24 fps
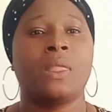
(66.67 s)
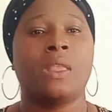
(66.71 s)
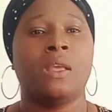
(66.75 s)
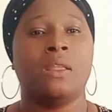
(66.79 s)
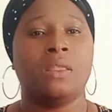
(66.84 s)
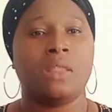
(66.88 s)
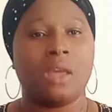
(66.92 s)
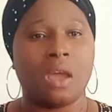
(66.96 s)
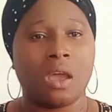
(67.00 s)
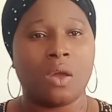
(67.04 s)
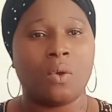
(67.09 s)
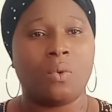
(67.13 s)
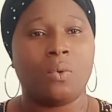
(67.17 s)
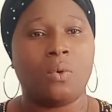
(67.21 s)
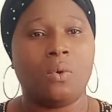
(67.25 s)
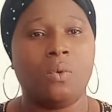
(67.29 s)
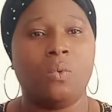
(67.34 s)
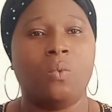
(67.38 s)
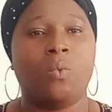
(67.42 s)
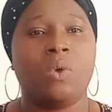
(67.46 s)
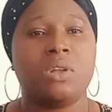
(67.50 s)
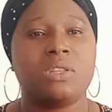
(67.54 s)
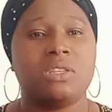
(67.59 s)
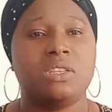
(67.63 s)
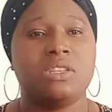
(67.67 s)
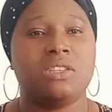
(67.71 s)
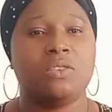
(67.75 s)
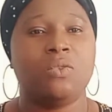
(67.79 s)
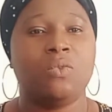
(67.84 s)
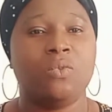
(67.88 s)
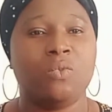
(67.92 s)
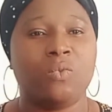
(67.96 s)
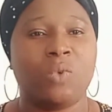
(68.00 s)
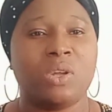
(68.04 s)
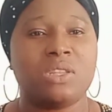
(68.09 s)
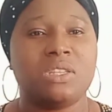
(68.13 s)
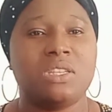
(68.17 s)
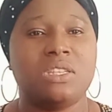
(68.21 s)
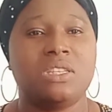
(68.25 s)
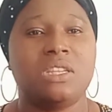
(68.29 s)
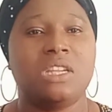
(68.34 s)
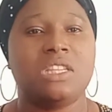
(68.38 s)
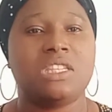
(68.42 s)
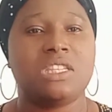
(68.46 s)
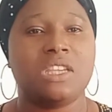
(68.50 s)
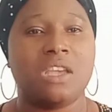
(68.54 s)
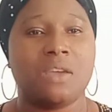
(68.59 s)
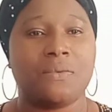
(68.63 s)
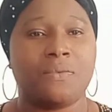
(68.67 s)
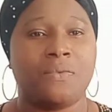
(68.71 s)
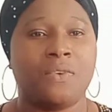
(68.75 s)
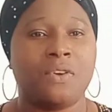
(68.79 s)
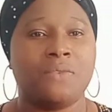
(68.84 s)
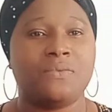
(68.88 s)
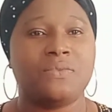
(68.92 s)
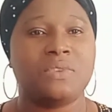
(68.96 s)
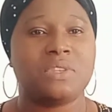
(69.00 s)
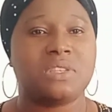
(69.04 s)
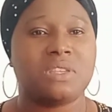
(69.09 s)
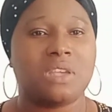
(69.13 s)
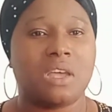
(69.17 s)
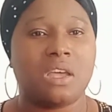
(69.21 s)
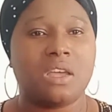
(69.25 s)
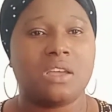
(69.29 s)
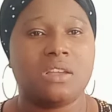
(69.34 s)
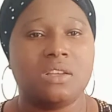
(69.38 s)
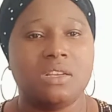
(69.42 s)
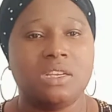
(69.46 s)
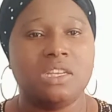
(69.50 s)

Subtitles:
Now, what is a tier 4 visa?